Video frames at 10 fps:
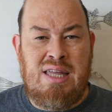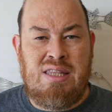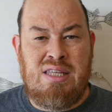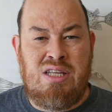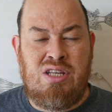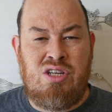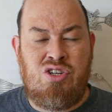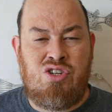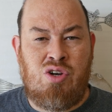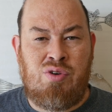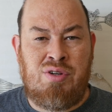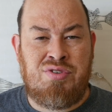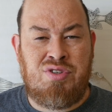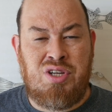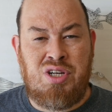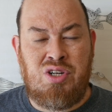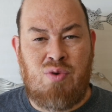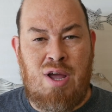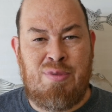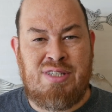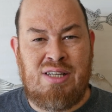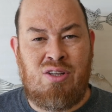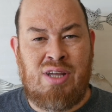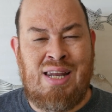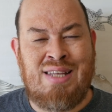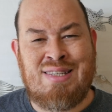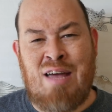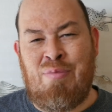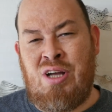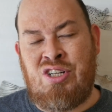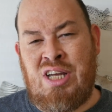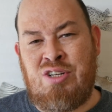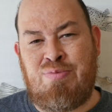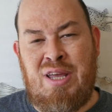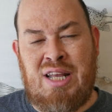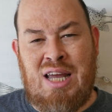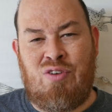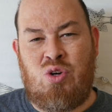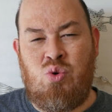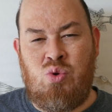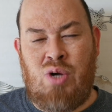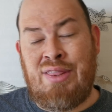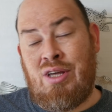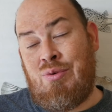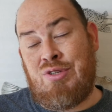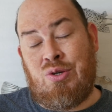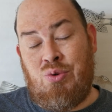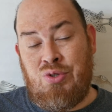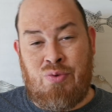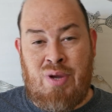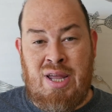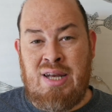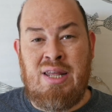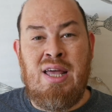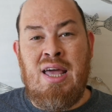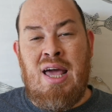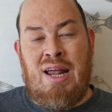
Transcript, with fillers: in the show notes so you can grab and take a look at it. It's not much. I just made kind of a cool, I thought it was a cool terrain.